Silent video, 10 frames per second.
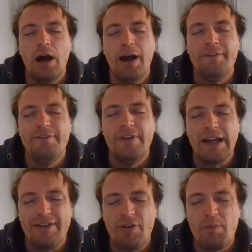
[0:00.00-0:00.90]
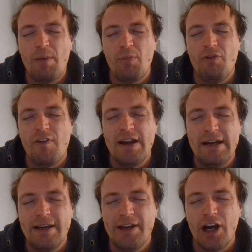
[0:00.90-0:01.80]
I think if I remember
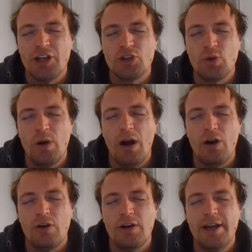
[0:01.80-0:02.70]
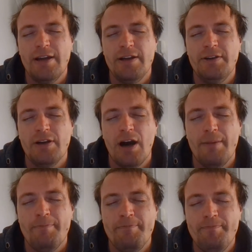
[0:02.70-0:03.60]
rightly, I saw it in
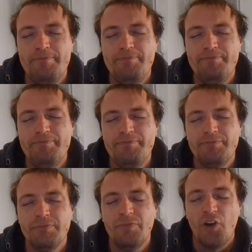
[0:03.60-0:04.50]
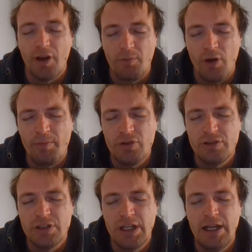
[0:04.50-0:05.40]
um, Funky Preppers,